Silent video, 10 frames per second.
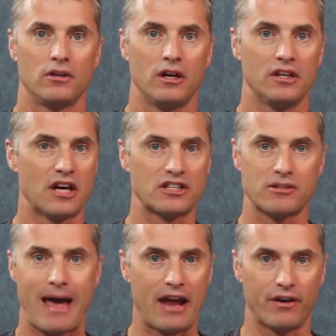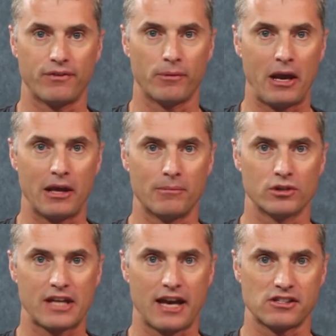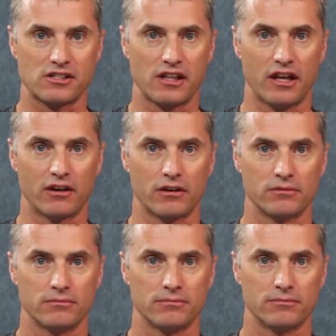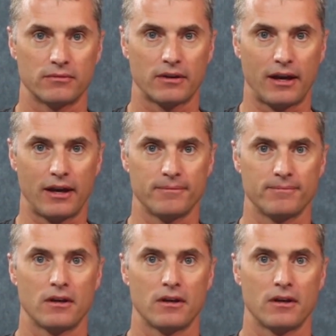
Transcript: It doesn't matter if you're paying more taxes later, okay?